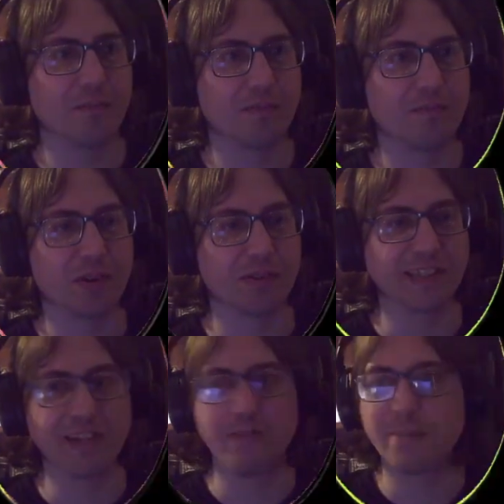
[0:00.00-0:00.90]
But
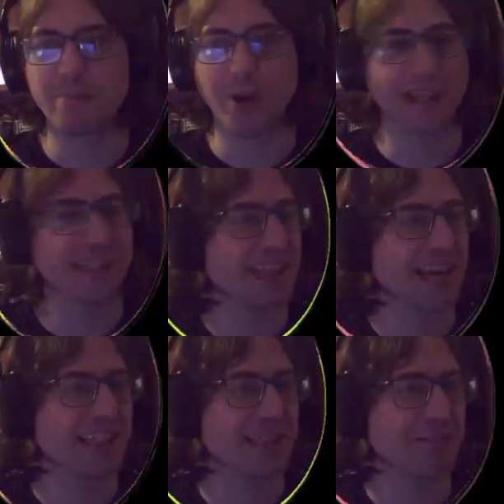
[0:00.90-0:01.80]
also, it works
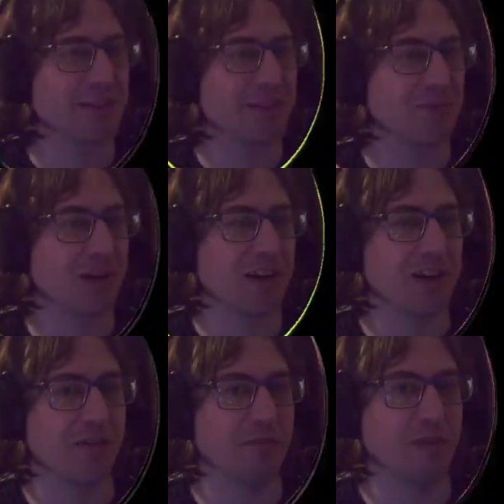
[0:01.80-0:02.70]
against with what I
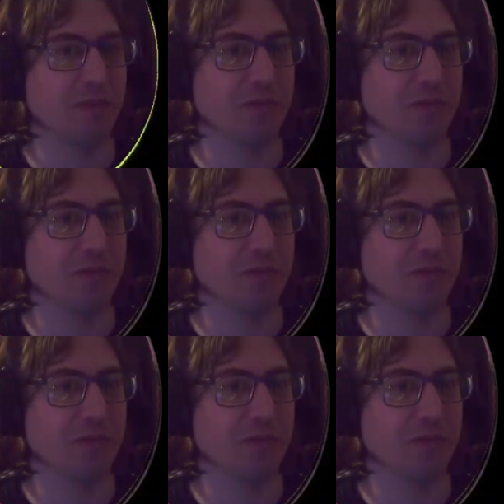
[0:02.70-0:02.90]
know of pinball.